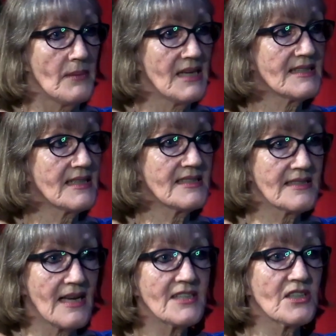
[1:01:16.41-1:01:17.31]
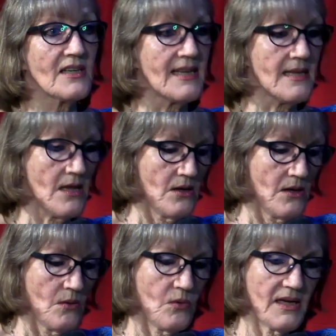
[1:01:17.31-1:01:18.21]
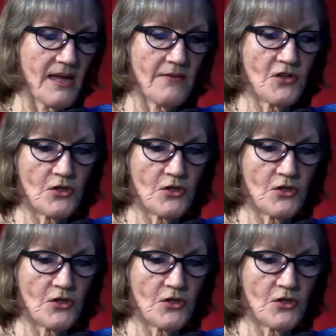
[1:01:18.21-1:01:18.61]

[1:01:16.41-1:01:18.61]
It's essentially whatever